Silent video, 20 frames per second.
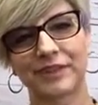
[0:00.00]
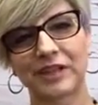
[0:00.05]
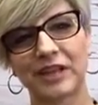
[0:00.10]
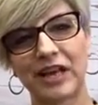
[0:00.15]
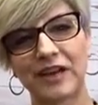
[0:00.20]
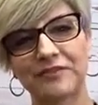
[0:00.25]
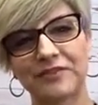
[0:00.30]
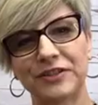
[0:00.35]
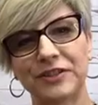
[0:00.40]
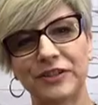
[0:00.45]
Good
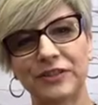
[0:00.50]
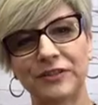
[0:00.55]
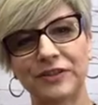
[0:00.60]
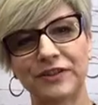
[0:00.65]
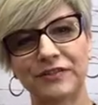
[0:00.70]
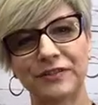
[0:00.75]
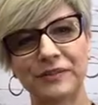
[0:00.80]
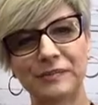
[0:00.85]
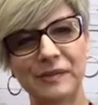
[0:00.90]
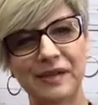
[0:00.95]
afternoon,
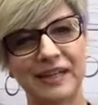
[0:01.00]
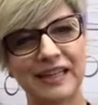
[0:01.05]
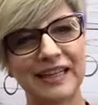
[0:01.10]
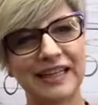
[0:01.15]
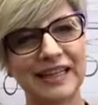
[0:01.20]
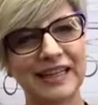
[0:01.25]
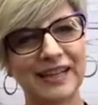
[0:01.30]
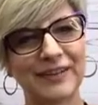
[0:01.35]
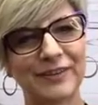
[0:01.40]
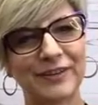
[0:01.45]

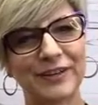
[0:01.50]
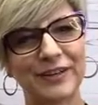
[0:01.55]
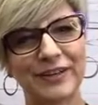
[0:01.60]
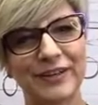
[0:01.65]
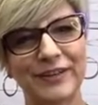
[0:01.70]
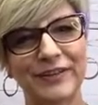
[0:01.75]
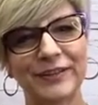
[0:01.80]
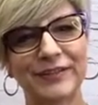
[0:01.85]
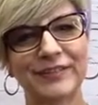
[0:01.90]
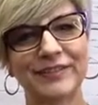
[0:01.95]
everybody. How are
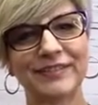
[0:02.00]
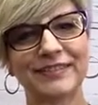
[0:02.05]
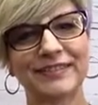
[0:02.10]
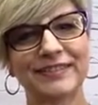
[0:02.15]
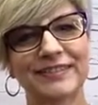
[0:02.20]
you?